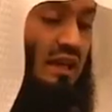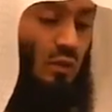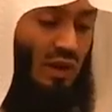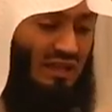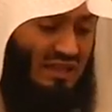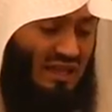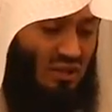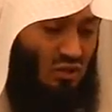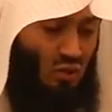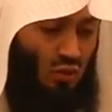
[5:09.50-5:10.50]
He wants
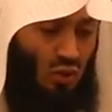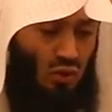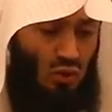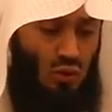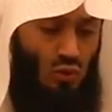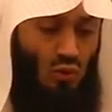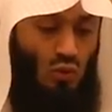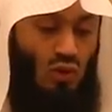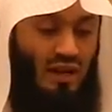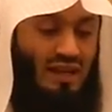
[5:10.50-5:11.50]
us to go
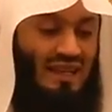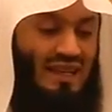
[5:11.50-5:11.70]
through